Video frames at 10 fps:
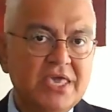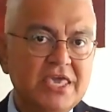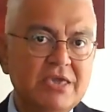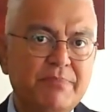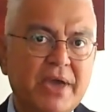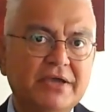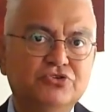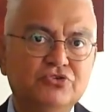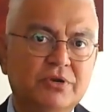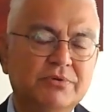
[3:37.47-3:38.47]

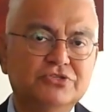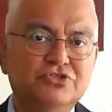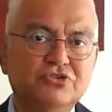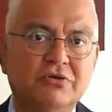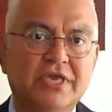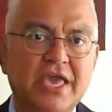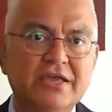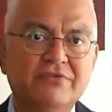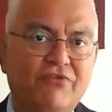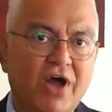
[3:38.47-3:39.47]
EPAC durable stock
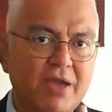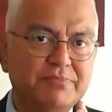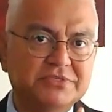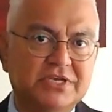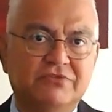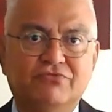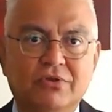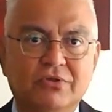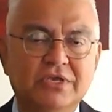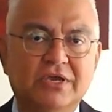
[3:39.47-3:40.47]
gained 5%
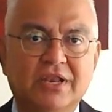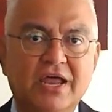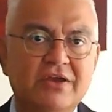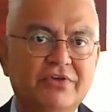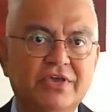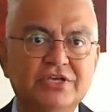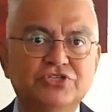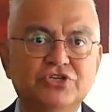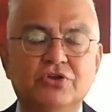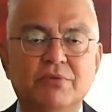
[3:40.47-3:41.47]
following a
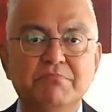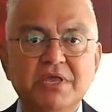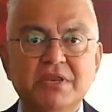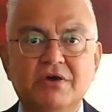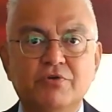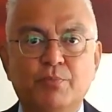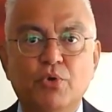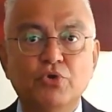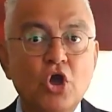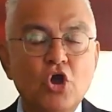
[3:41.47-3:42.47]
clarification on a media
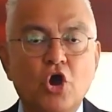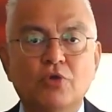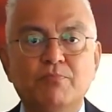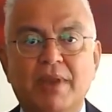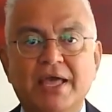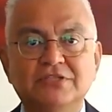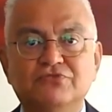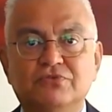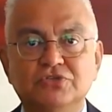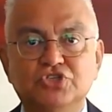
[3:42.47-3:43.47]
report on plans
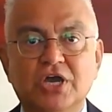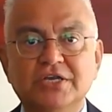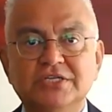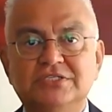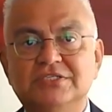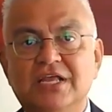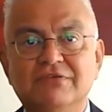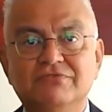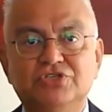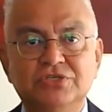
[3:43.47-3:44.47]
for a Chinese
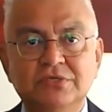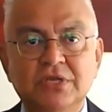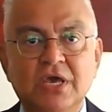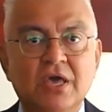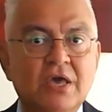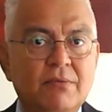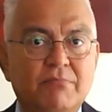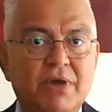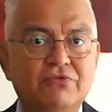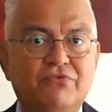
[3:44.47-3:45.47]
television
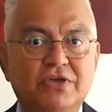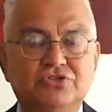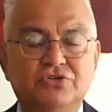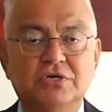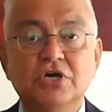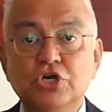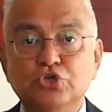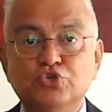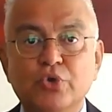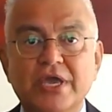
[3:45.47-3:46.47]
manufacturer
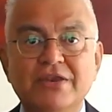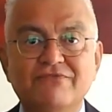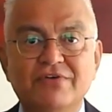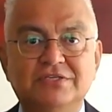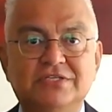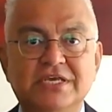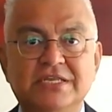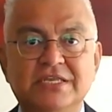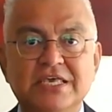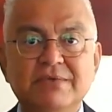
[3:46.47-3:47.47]
to invest
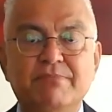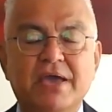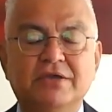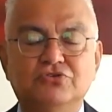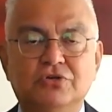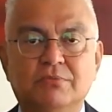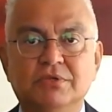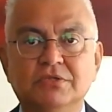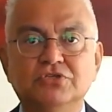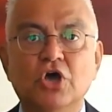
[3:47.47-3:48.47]
in EPAC
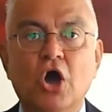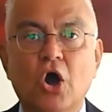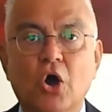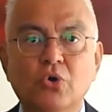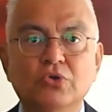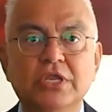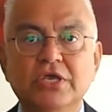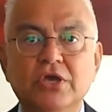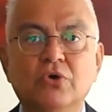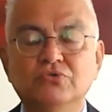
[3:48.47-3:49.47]
Durables'
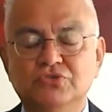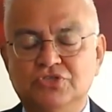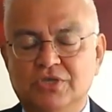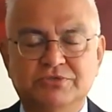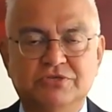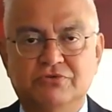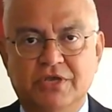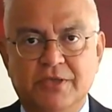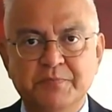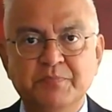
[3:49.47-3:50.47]
wholly owned subsidiary.